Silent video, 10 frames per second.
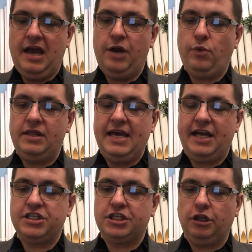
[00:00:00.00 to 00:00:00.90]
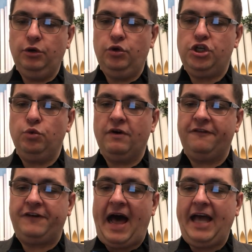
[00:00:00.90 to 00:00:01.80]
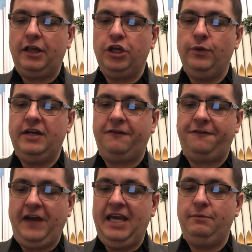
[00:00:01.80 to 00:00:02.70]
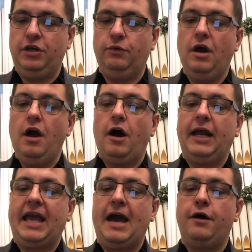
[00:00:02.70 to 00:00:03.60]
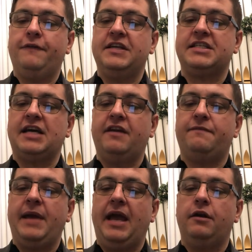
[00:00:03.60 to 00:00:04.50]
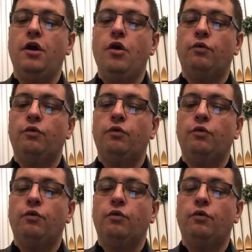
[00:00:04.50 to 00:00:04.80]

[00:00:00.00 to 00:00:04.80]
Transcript: And when they exclude you, revile you, and defame you on account of the Son of Man,